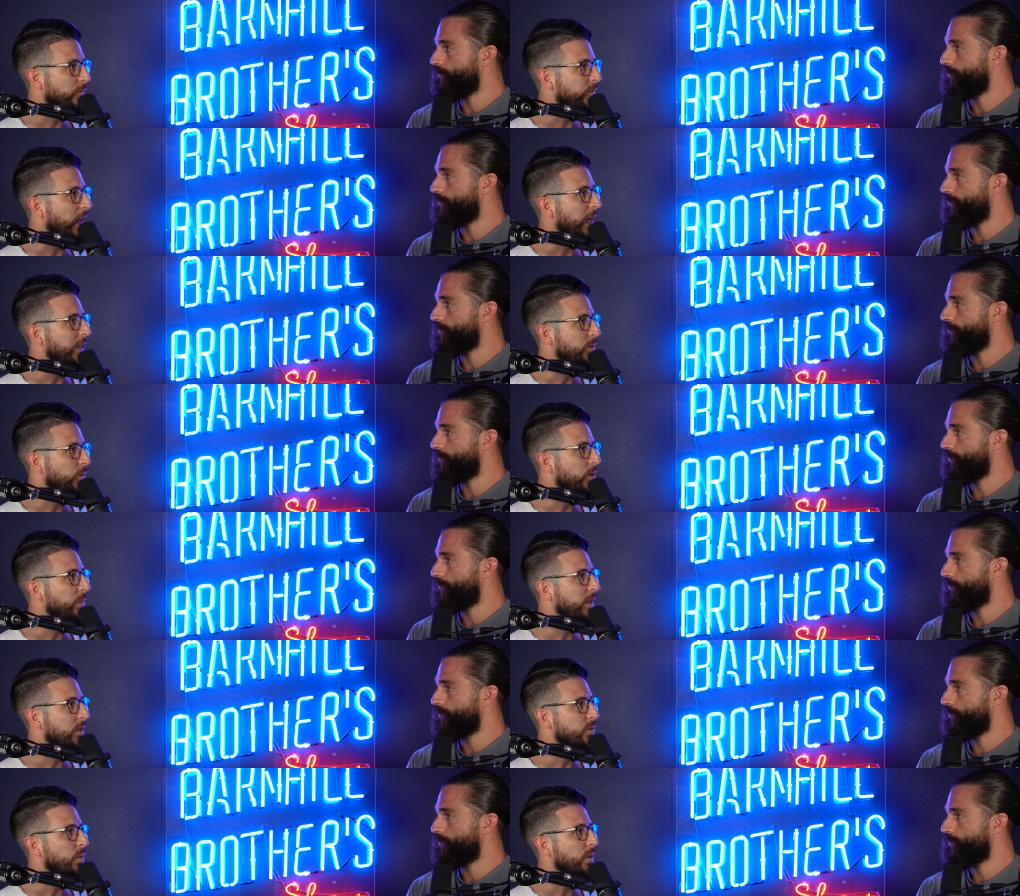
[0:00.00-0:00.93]
Speaker 1: to fight, you want to
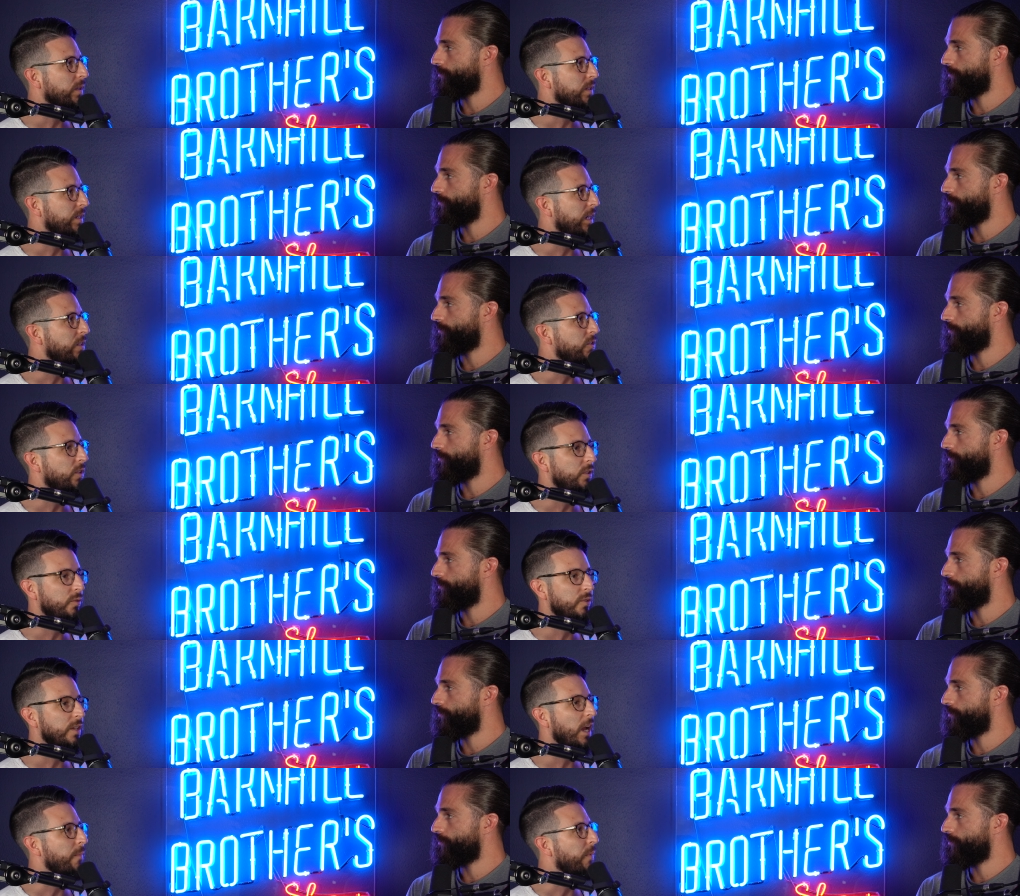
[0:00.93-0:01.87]
be in this organization,
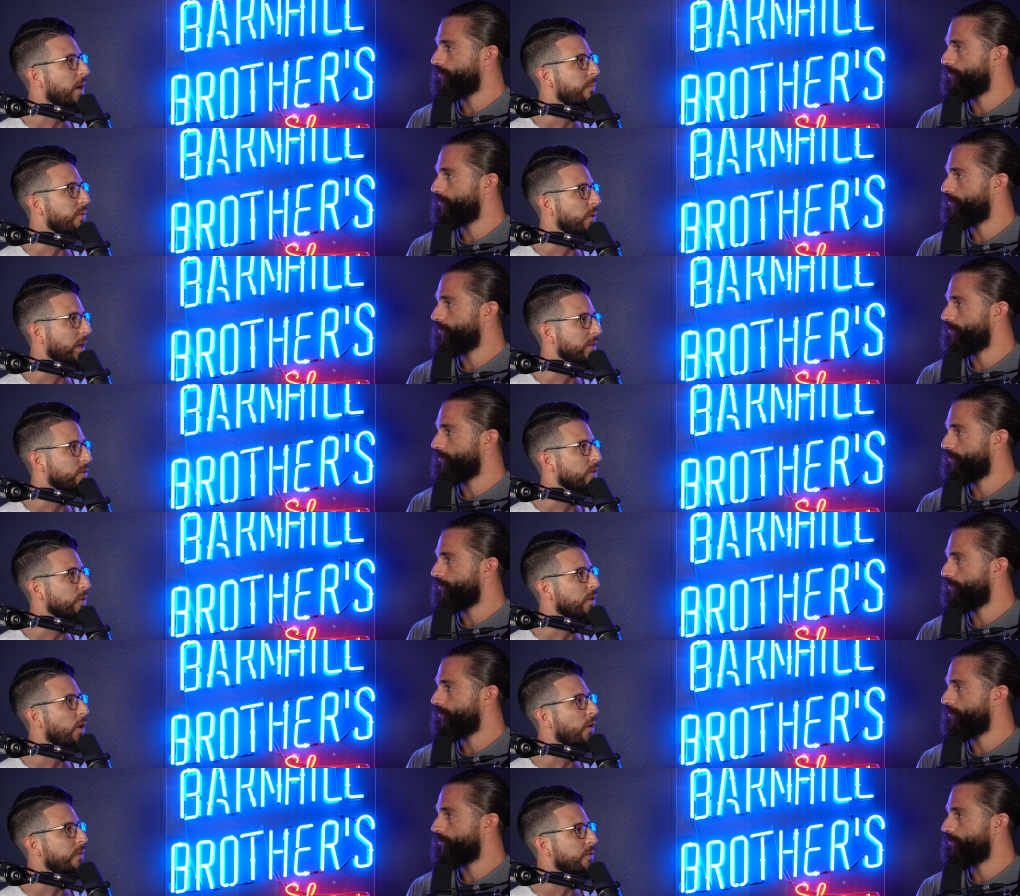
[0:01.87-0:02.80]
you step up, you answer the
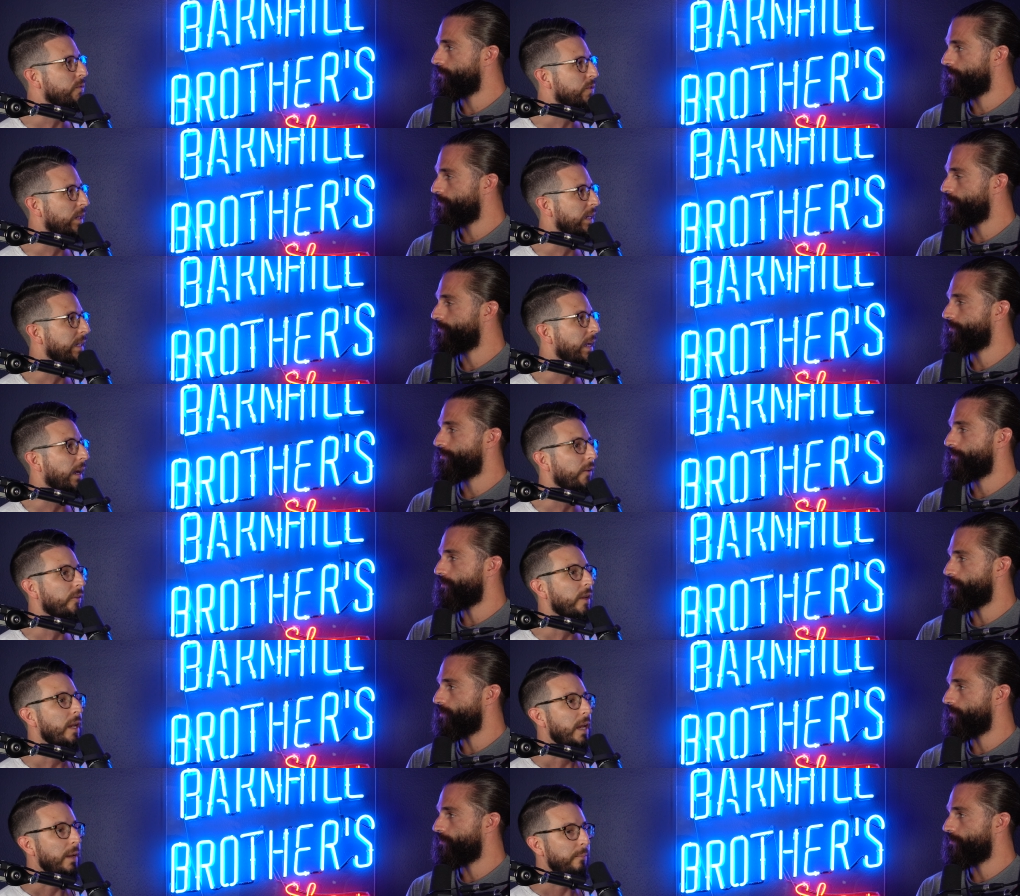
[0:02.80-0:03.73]
call, you say
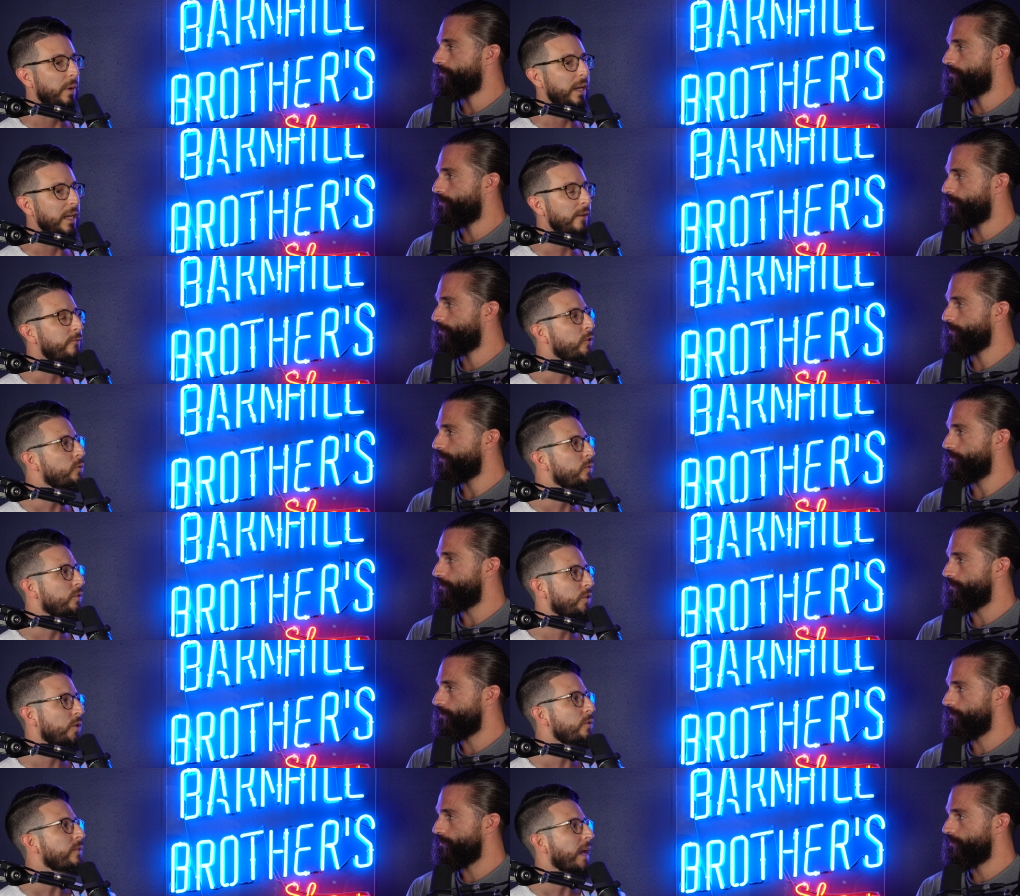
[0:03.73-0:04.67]
yes. But if you
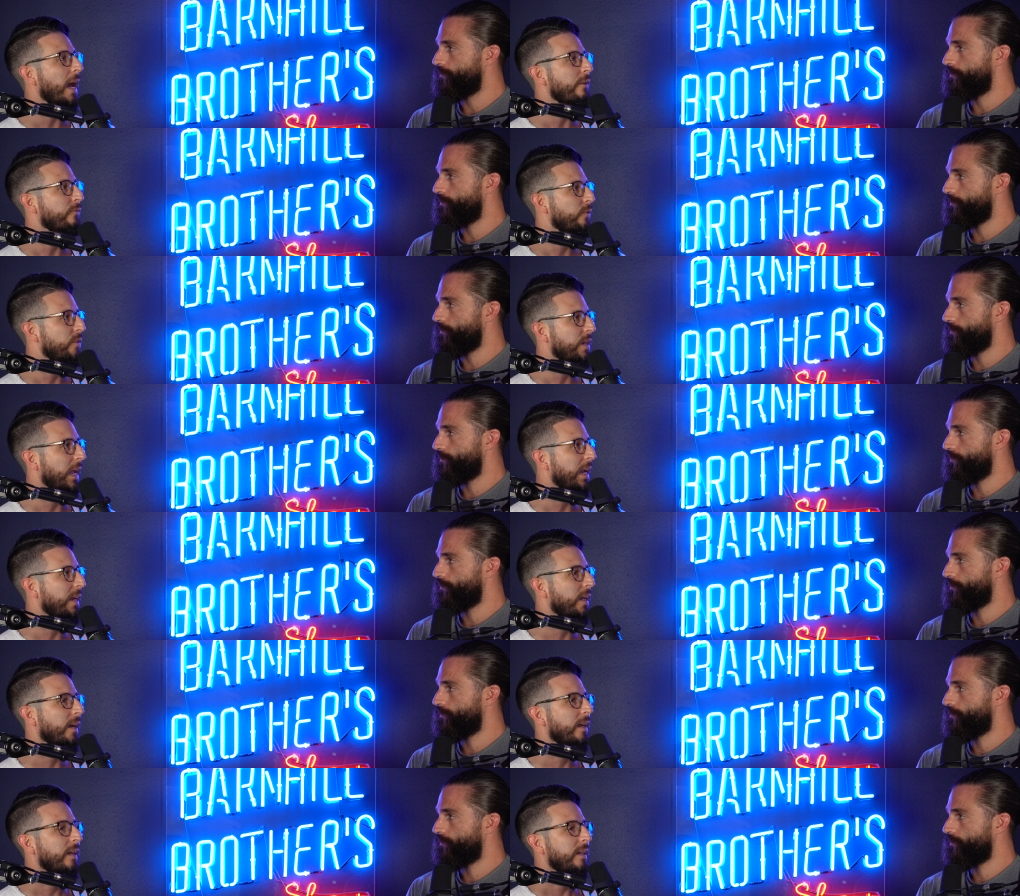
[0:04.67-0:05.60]
do that for
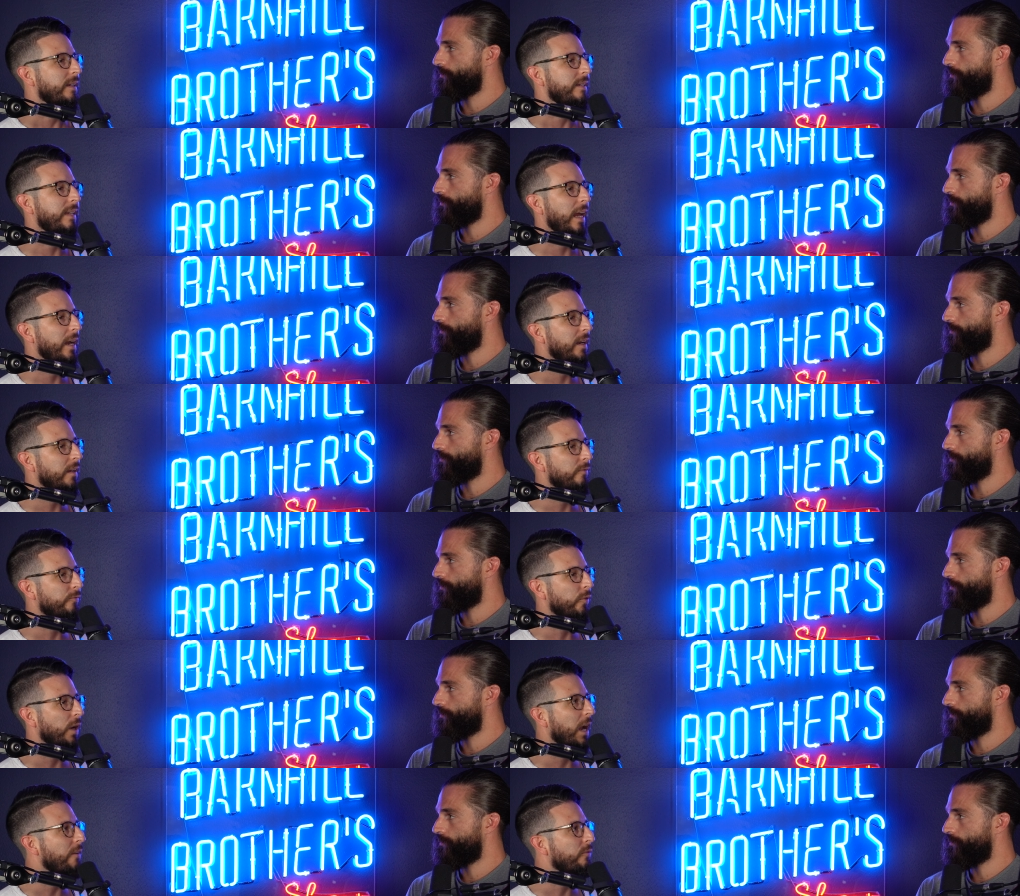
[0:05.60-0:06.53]
Dana, Dana
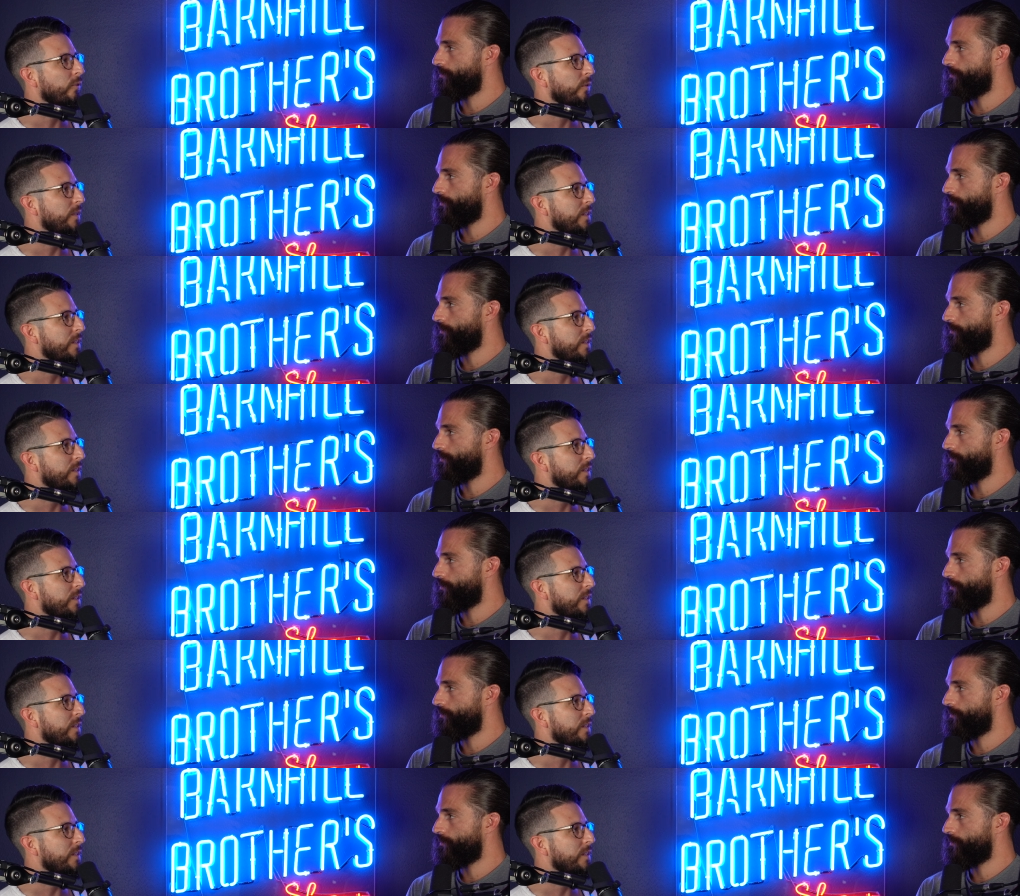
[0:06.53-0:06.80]
forever